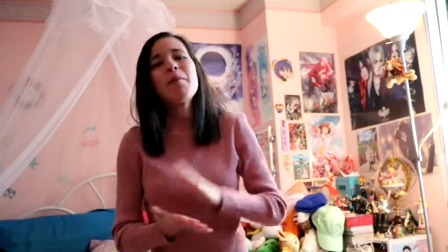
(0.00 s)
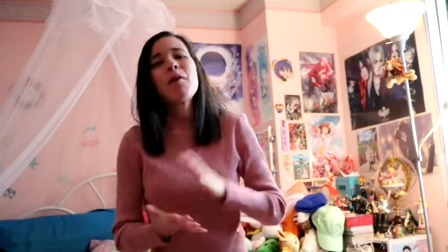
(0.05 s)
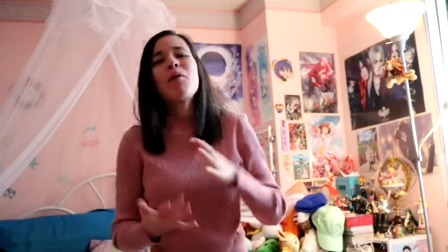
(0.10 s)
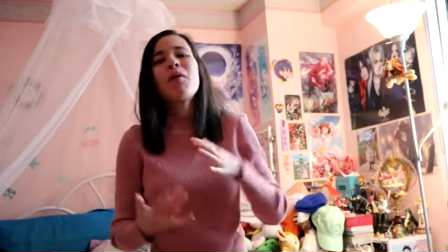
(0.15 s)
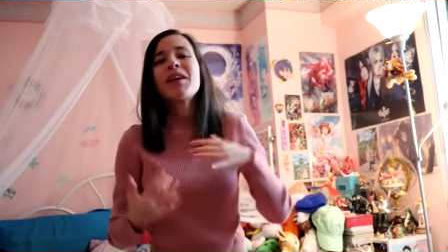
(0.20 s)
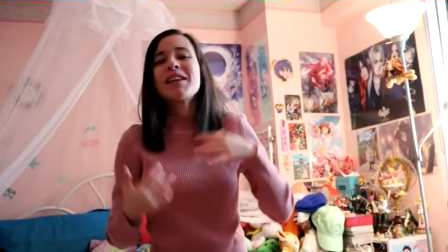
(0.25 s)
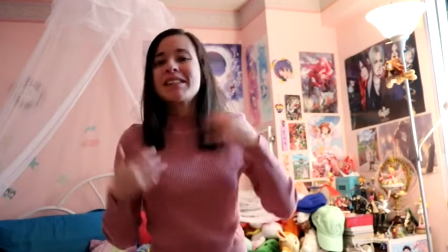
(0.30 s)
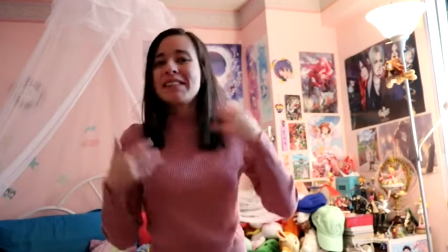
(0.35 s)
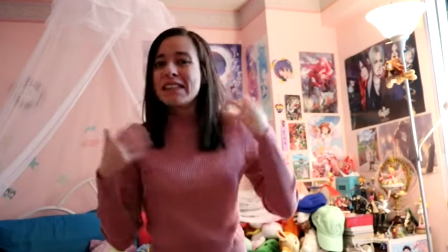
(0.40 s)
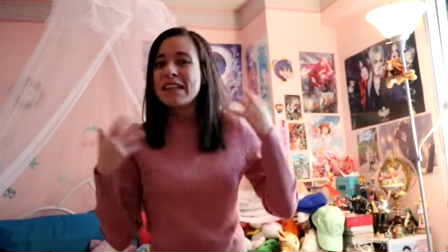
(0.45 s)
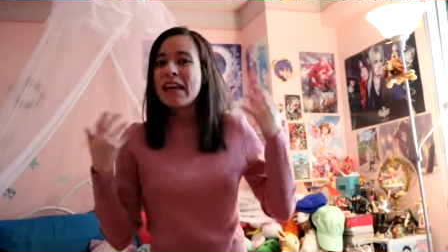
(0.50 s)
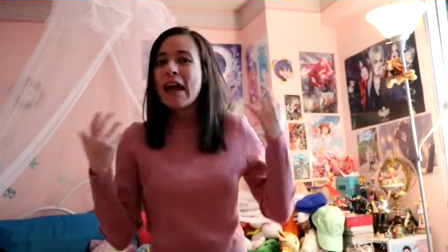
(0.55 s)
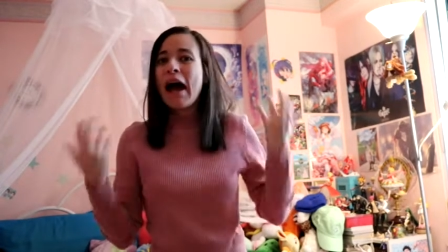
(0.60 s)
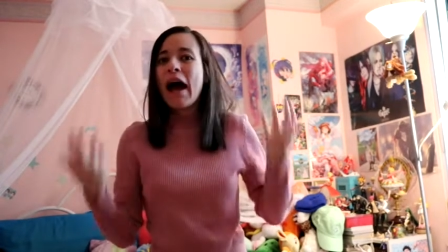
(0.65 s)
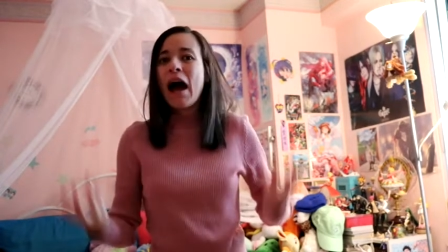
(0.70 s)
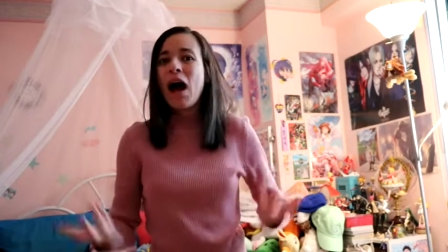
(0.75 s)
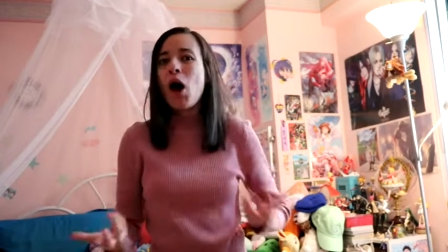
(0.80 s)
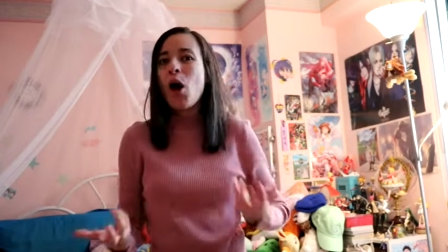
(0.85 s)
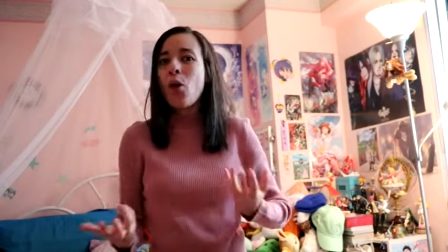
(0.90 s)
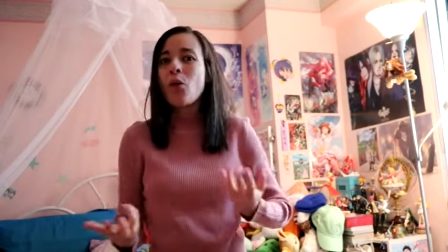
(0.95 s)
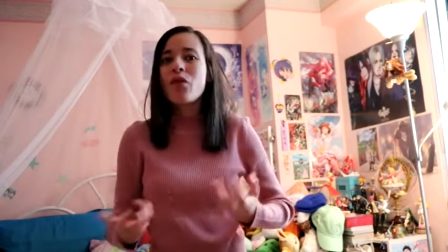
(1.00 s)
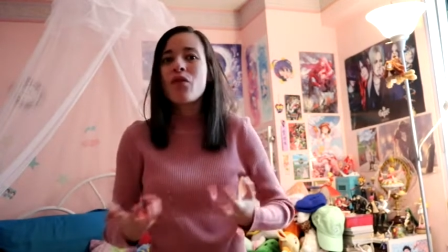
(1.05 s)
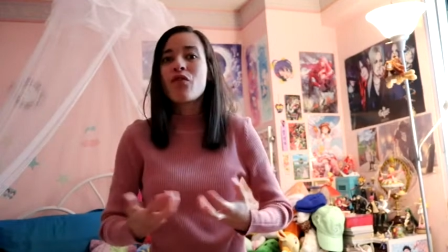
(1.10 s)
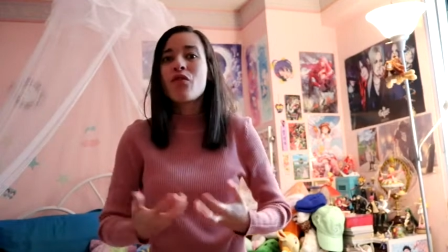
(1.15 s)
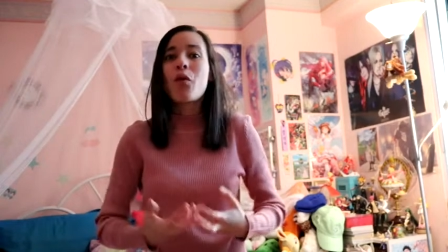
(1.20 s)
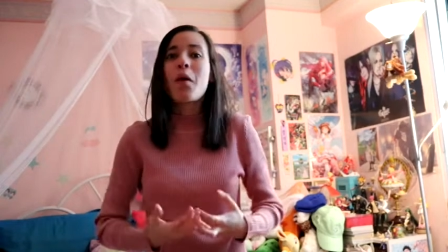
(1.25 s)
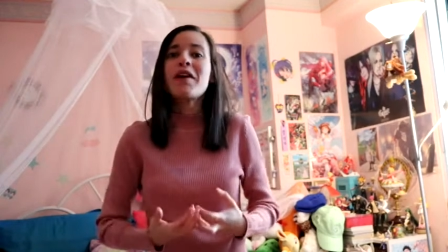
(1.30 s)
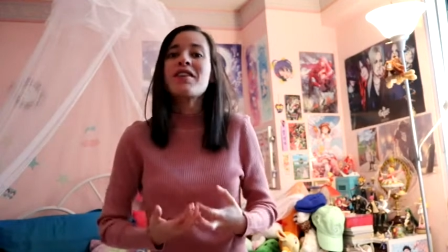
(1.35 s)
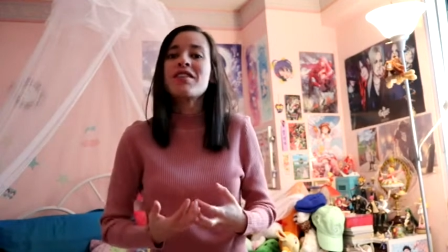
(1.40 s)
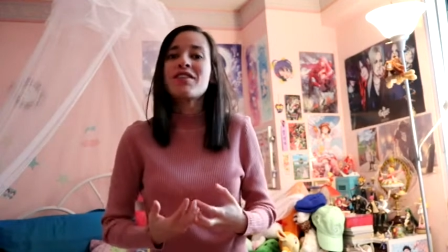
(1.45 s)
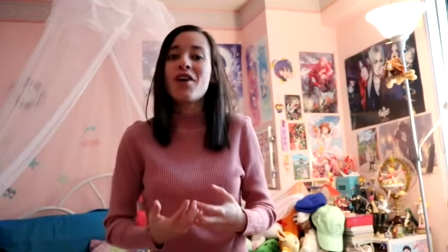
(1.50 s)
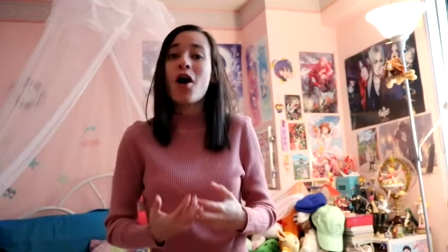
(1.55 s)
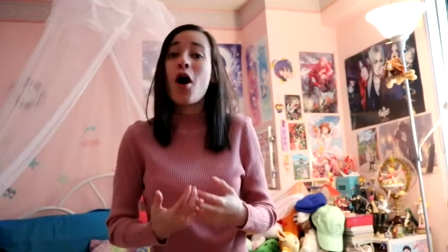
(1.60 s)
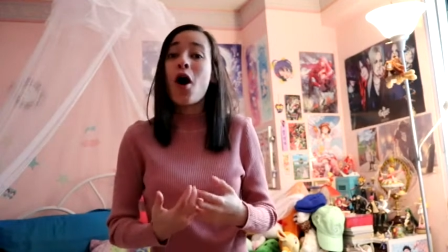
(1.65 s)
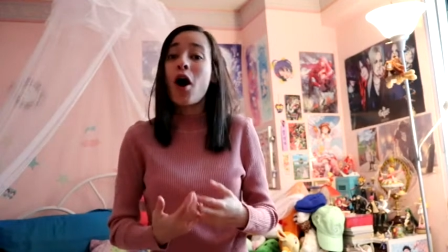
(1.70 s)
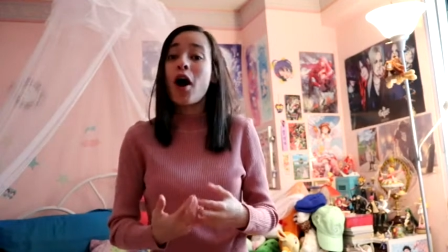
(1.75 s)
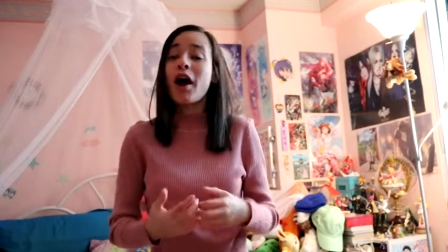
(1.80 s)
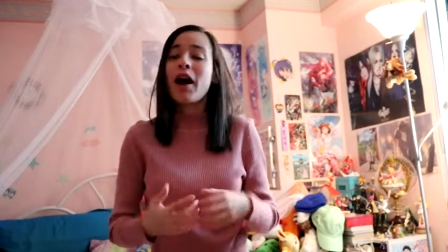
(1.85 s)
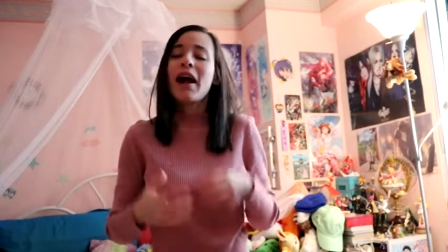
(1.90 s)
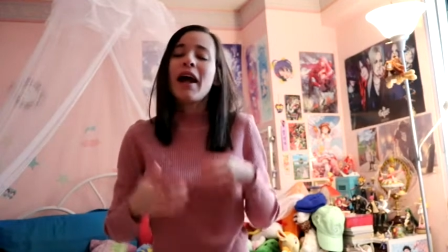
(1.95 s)
I wanna see how the voices
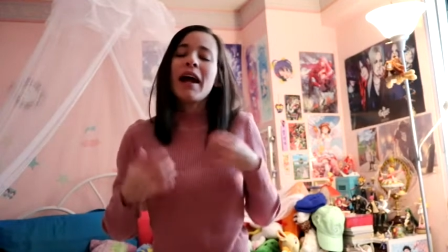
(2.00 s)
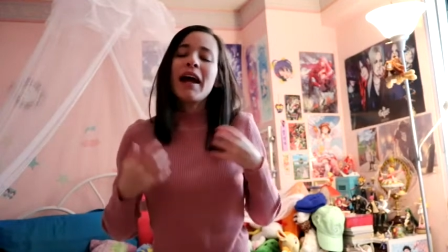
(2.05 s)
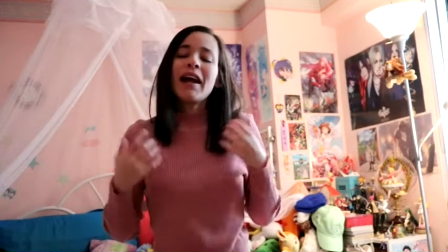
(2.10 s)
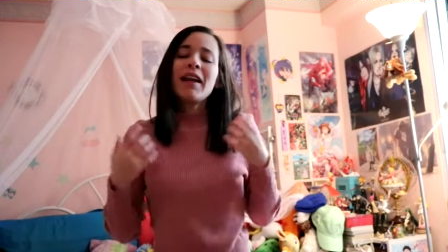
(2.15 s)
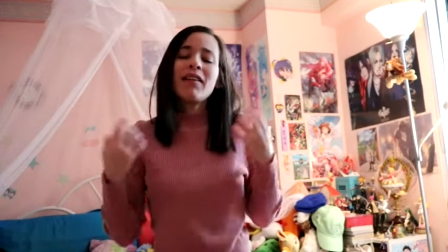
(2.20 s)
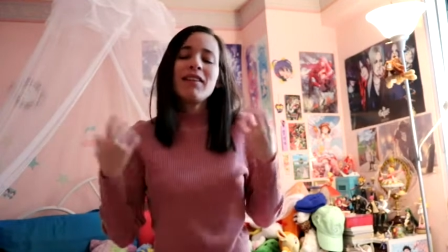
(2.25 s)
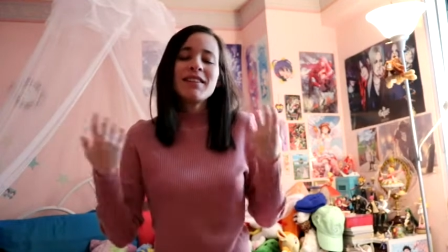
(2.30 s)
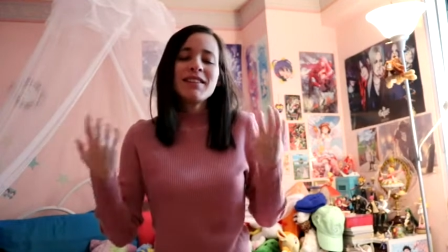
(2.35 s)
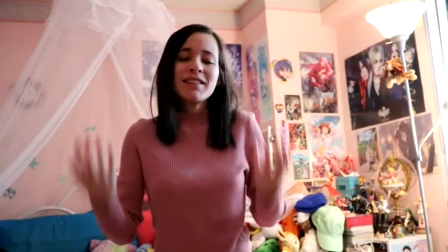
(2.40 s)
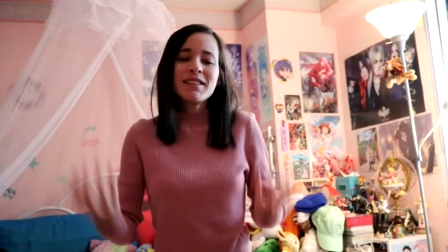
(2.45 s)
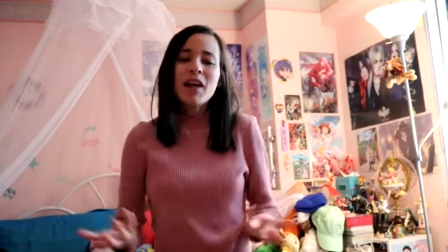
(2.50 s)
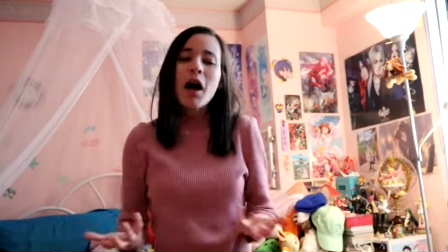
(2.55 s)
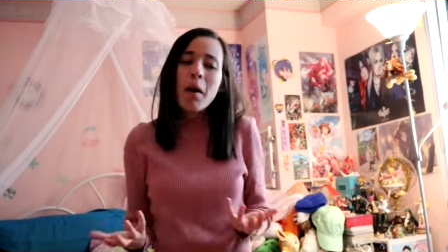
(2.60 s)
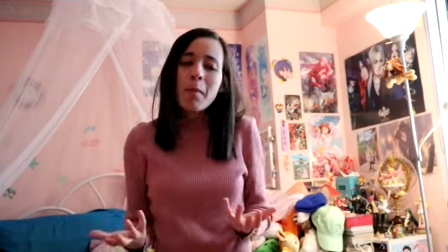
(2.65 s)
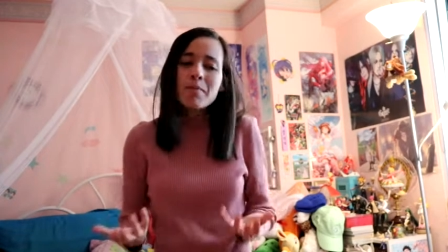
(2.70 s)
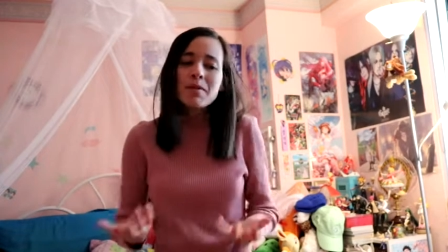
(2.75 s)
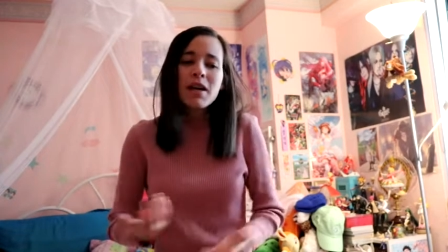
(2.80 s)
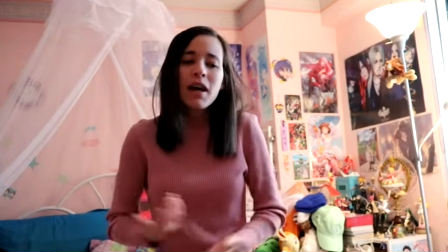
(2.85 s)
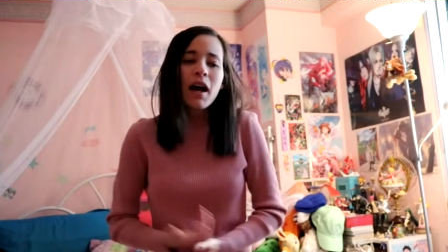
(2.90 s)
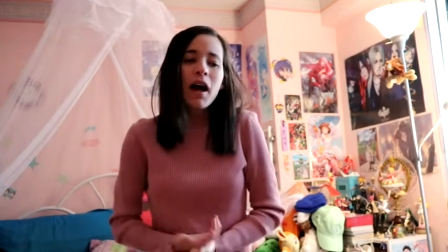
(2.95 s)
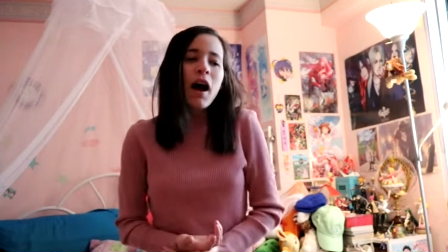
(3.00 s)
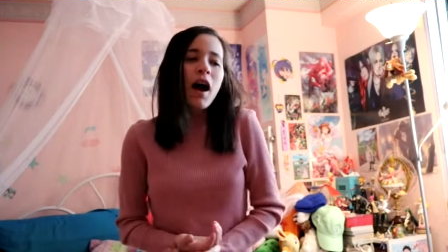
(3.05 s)
are in the subbed